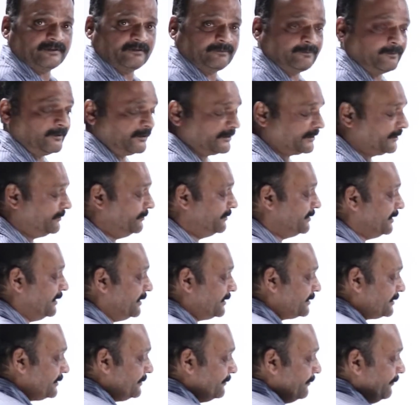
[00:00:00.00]
of positive
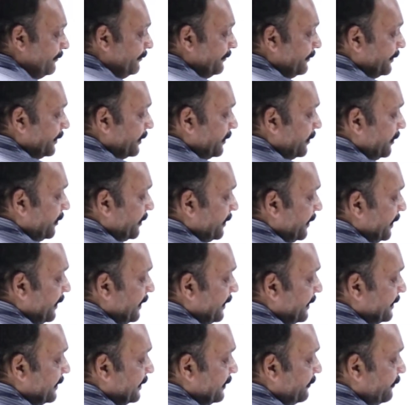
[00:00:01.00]
charge. Okay,
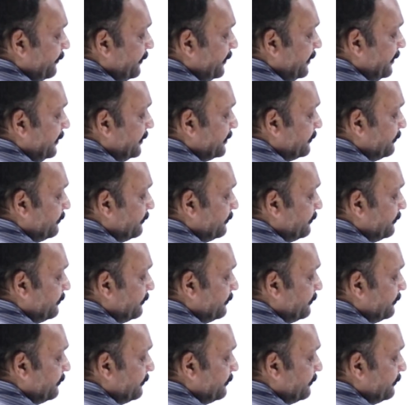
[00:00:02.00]
electric fields